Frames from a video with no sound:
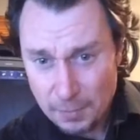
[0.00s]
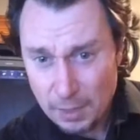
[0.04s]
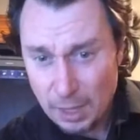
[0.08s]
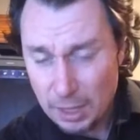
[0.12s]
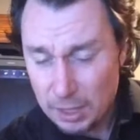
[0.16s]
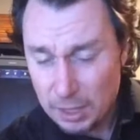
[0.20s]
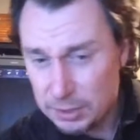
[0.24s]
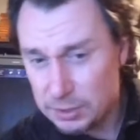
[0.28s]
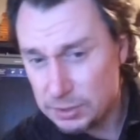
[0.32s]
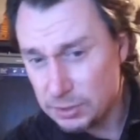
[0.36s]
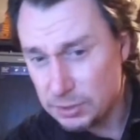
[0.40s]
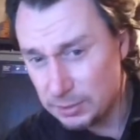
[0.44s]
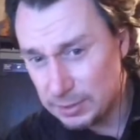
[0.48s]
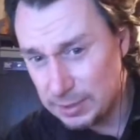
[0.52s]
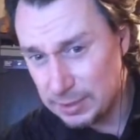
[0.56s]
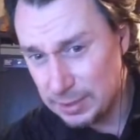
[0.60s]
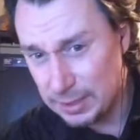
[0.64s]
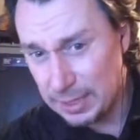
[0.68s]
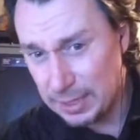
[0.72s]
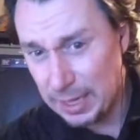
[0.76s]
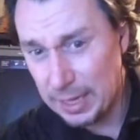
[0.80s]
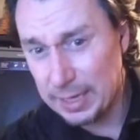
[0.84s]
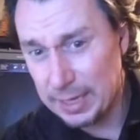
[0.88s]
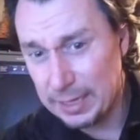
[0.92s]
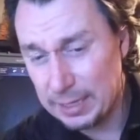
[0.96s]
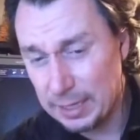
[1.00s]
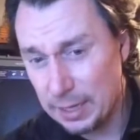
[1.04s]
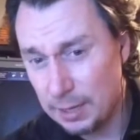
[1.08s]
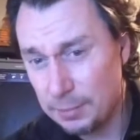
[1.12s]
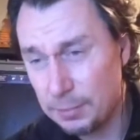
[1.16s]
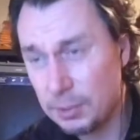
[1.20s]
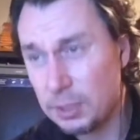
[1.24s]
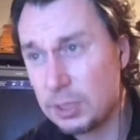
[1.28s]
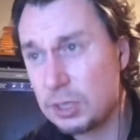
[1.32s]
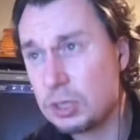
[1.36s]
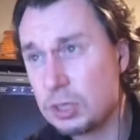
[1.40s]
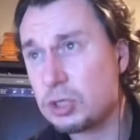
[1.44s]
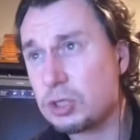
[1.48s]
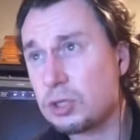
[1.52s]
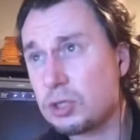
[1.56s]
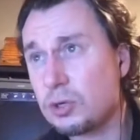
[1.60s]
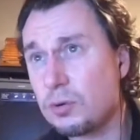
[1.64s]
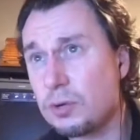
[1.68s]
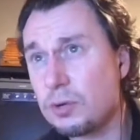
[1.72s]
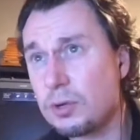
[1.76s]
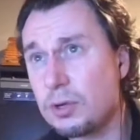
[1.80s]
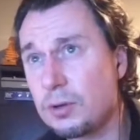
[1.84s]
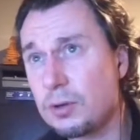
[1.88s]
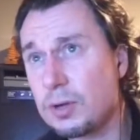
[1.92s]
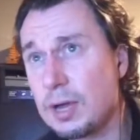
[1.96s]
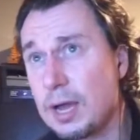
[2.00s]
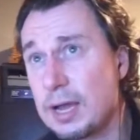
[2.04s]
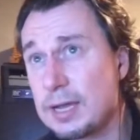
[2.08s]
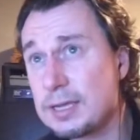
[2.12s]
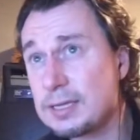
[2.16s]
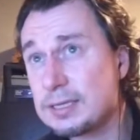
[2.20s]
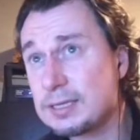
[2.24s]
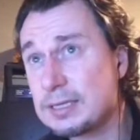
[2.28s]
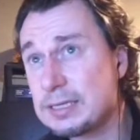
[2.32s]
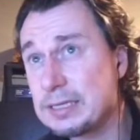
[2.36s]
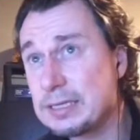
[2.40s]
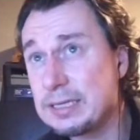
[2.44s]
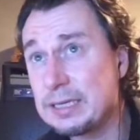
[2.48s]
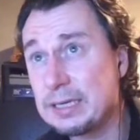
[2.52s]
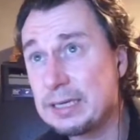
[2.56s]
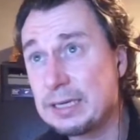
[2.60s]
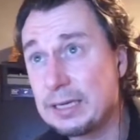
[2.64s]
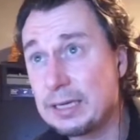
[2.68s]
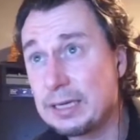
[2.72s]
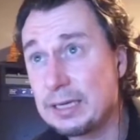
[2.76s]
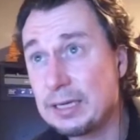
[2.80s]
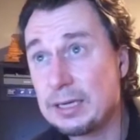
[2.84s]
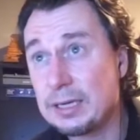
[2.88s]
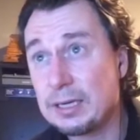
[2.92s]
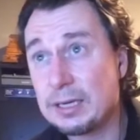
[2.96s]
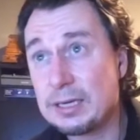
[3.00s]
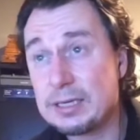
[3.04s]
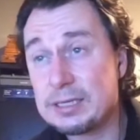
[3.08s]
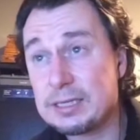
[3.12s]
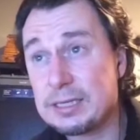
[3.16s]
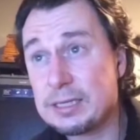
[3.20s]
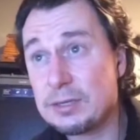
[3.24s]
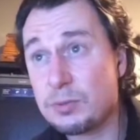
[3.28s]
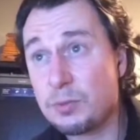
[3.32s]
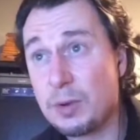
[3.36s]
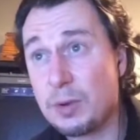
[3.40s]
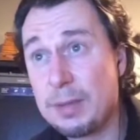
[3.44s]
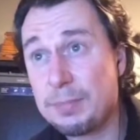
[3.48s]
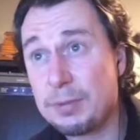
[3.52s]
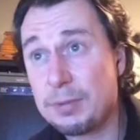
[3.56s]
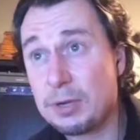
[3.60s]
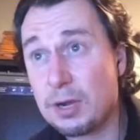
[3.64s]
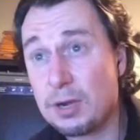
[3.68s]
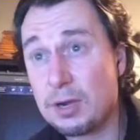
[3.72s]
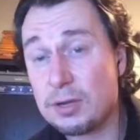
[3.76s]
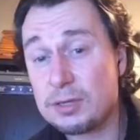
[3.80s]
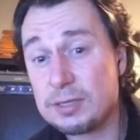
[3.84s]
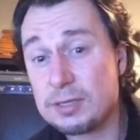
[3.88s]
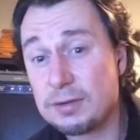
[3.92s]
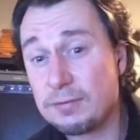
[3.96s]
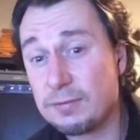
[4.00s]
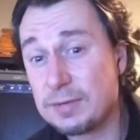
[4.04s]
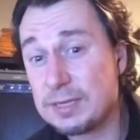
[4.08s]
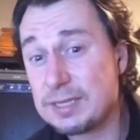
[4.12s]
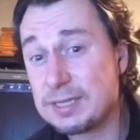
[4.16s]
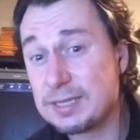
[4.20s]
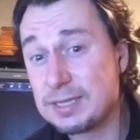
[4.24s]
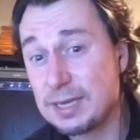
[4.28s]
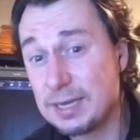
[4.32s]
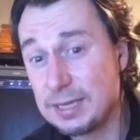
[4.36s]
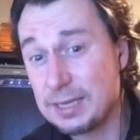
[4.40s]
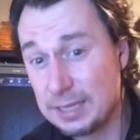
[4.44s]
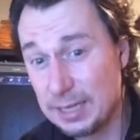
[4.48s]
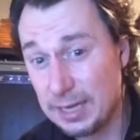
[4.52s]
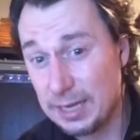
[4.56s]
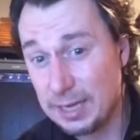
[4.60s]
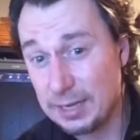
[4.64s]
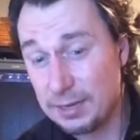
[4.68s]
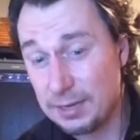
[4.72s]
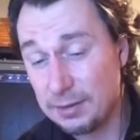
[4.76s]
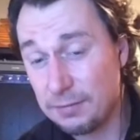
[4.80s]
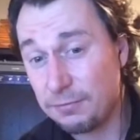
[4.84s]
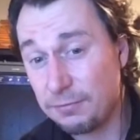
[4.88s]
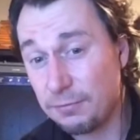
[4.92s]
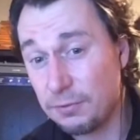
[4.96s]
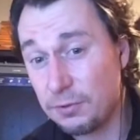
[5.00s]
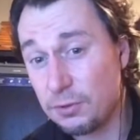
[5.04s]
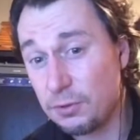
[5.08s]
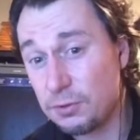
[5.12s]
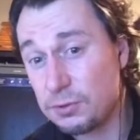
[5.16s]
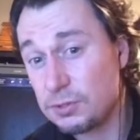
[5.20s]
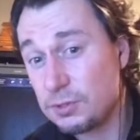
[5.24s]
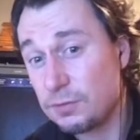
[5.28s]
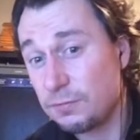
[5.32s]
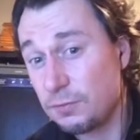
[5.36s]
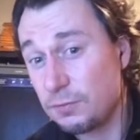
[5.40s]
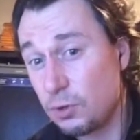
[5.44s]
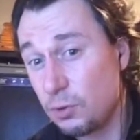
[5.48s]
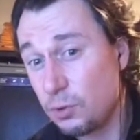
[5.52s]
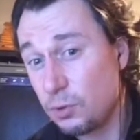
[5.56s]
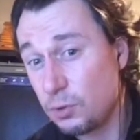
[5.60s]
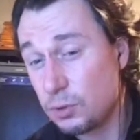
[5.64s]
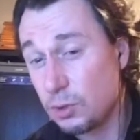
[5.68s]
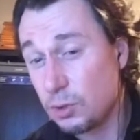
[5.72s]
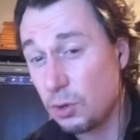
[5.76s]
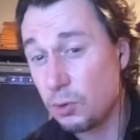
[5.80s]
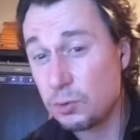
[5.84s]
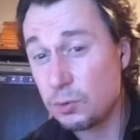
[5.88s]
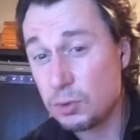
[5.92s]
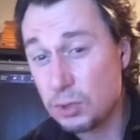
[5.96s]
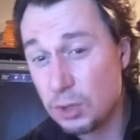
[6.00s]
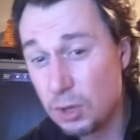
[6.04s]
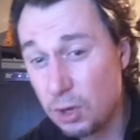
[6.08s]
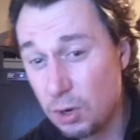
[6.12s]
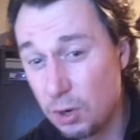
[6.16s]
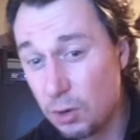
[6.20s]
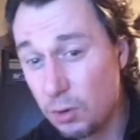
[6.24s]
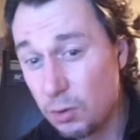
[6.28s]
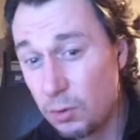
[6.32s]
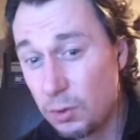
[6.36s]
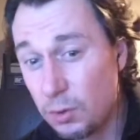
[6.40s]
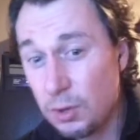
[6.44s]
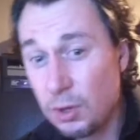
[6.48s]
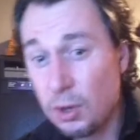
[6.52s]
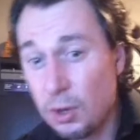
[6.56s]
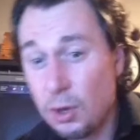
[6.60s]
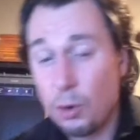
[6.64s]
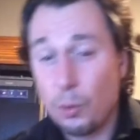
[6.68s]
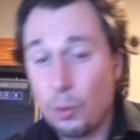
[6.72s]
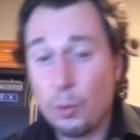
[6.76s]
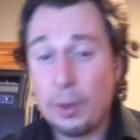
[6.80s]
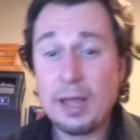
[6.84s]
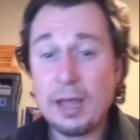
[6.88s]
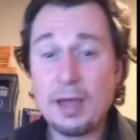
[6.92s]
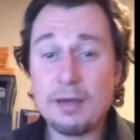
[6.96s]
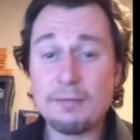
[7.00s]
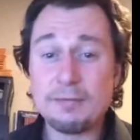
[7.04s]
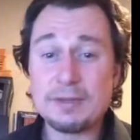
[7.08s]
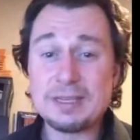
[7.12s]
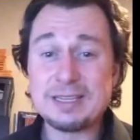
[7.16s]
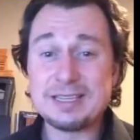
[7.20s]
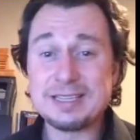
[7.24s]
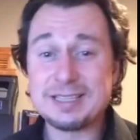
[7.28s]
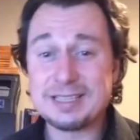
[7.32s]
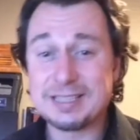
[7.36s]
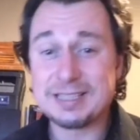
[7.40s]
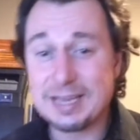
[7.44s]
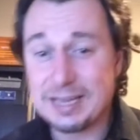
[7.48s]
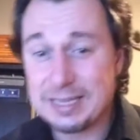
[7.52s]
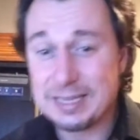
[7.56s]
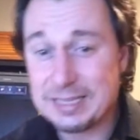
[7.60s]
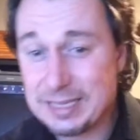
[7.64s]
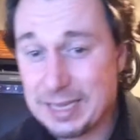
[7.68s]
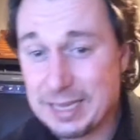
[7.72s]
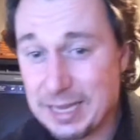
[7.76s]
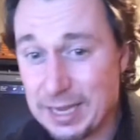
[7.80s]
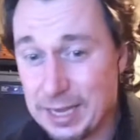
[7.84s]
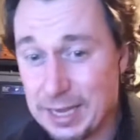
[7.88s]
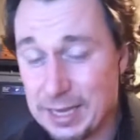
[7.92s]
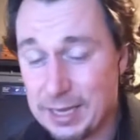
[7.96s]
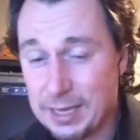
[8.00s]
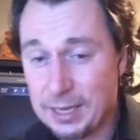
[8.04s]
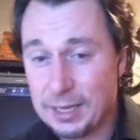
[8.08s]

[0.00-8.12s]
So tonight, I'm going to show you guys, because these webinars every Sunday, for those of you who don't know, we have a Sunday